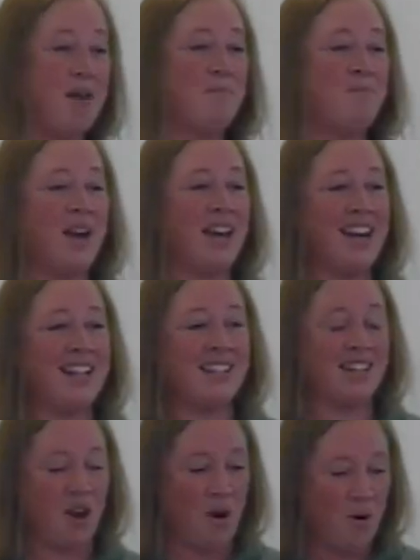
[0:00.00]
but it's
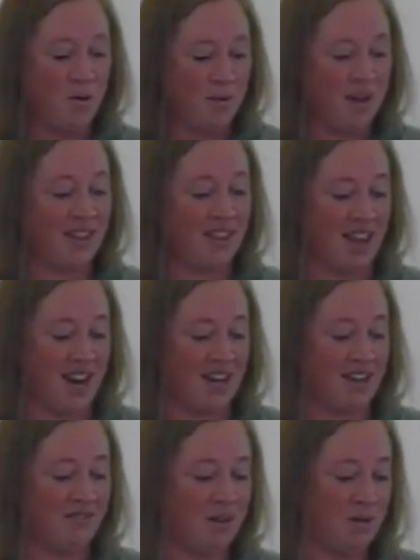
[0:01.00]
an open
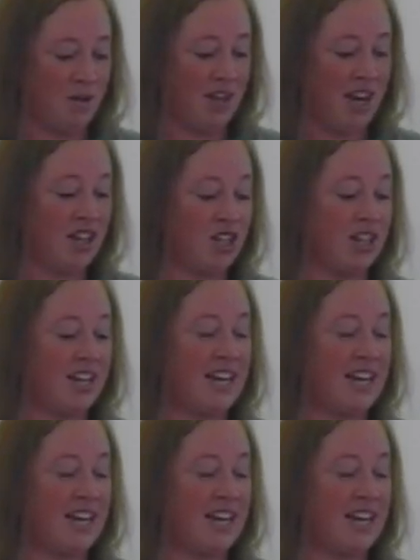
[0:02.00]
line of communication.